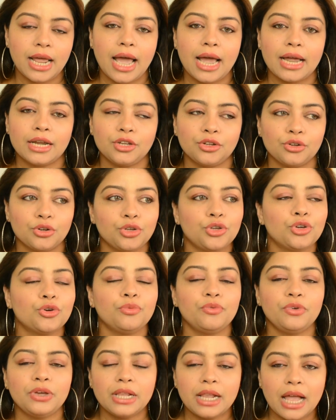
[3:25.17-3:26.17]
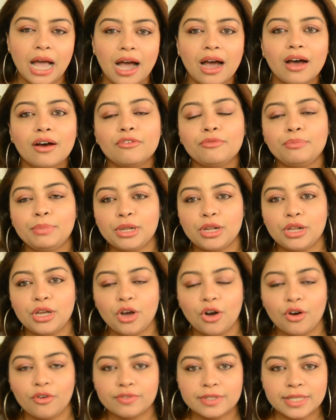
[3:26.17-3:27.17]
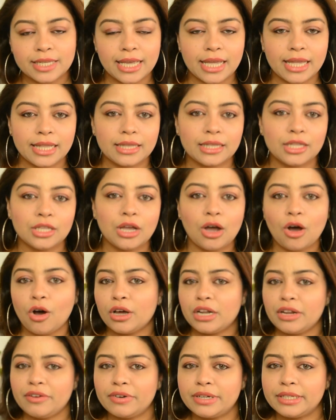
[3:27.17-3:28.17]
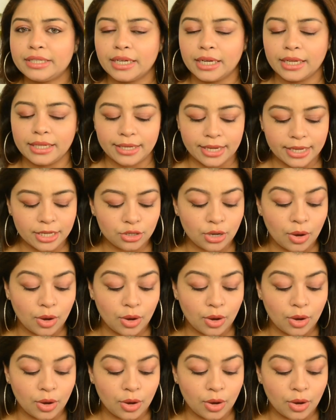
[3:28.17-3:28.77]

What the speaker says: and you will have peeling of skin or even dullness.